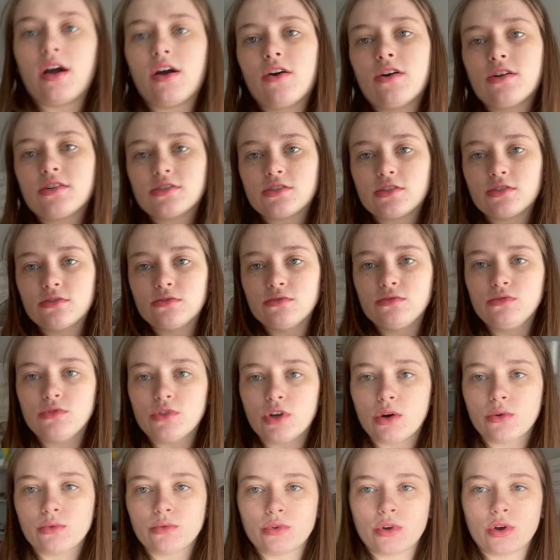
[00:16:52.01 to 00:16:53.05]
also
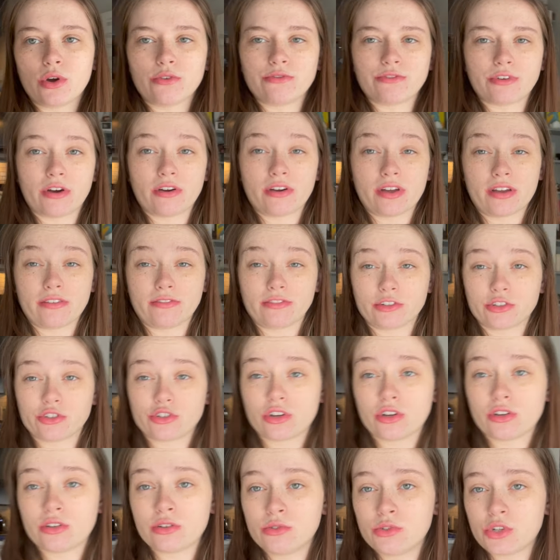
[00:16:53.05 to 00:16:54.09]
don't know if i'll ever show
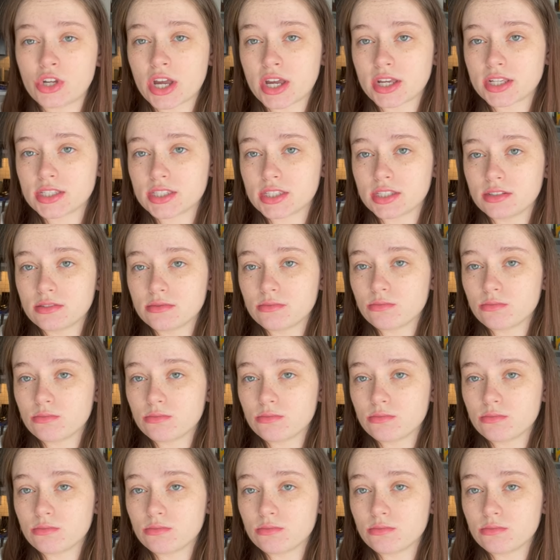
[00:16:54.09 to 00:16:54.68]
you jaxon